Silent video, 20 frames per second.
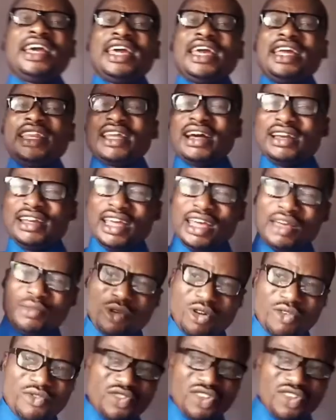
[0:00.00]
In the name
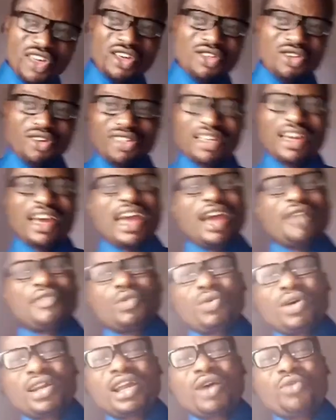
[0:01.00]
of Jesus,
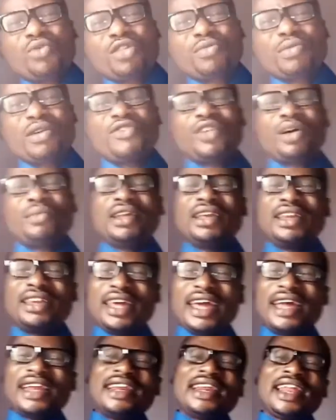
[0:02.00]
everyone that wish my family
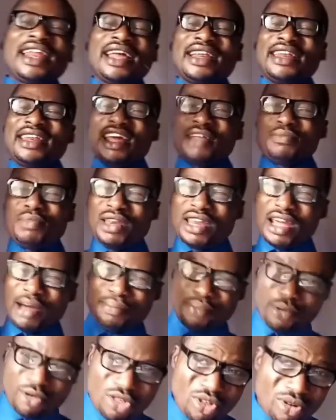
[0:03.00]
dead, let death be their
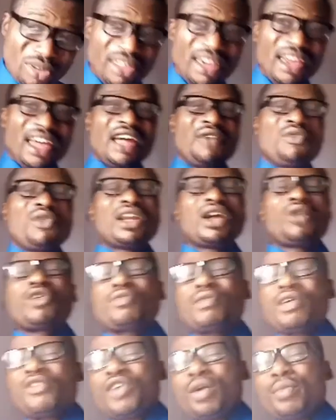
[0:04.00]
portion. Everyone that
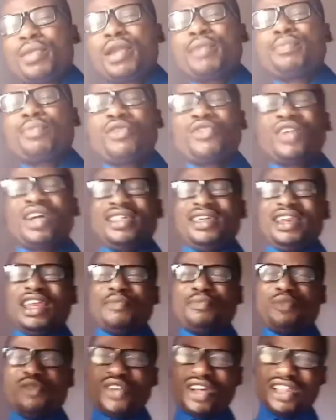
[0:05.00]
wish my family poverty,
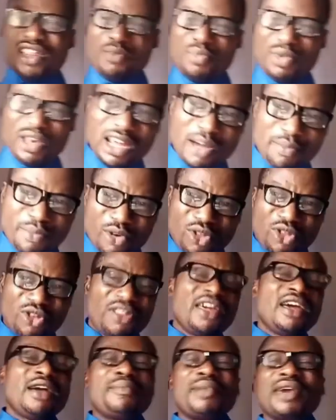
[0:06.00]
let poverty be their portion.
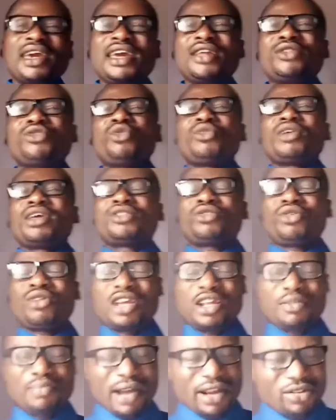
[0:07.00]
Begin to return
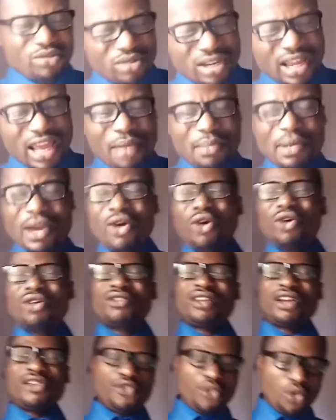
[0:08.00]
it back to them
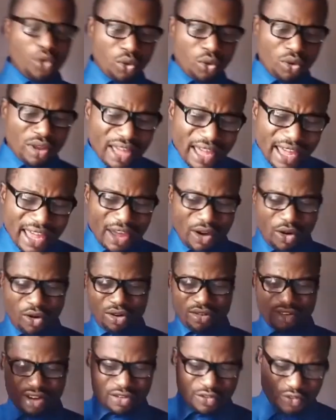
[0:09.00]
100-fold,
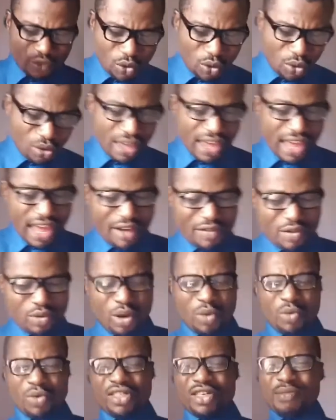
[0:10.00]
100-fold.
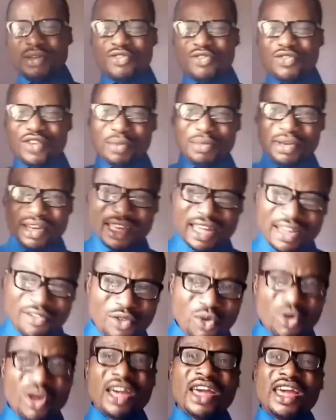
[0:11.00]
Everyone wishing my family
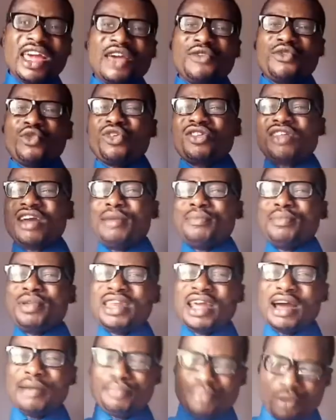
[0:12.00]
evil, evil shall be
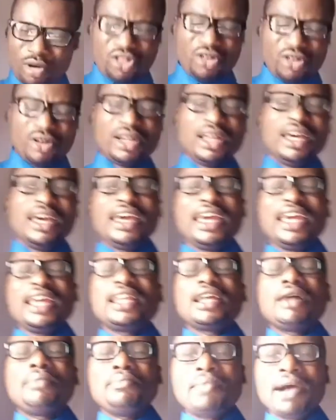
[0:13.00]
their portion in
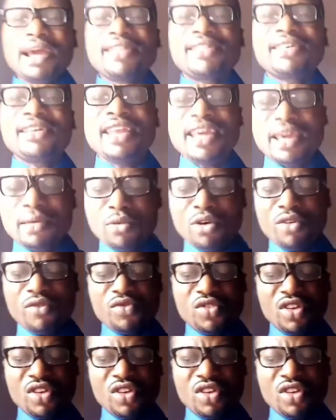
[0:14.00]
the mighty name of